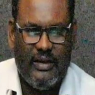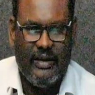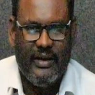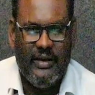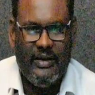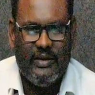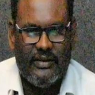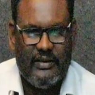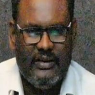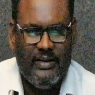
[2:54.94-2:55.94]
And
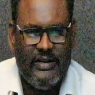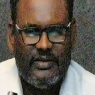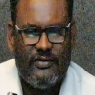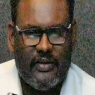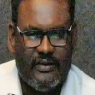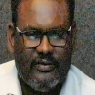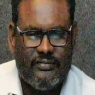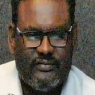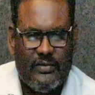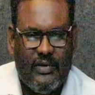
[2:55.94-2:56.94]
in this one,
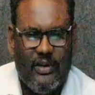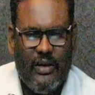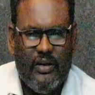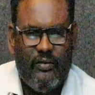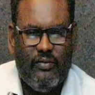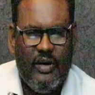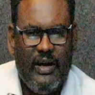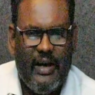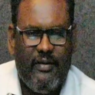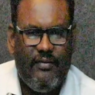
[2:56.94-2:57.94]
we
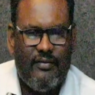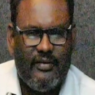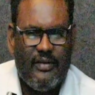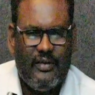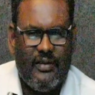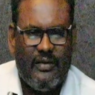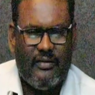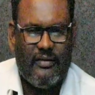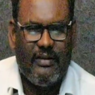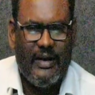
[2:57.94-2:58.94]
have
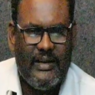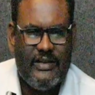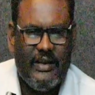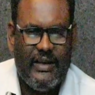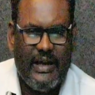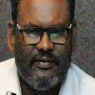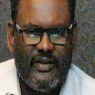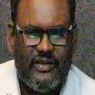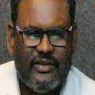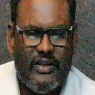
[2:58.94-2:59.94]
natural
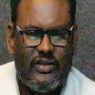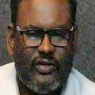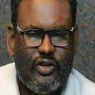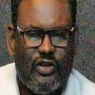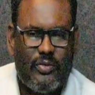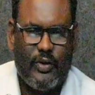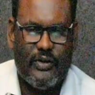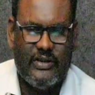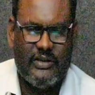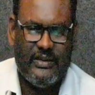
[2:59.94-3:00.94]
language discourse
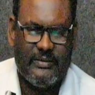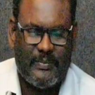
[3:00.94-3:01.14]
processing.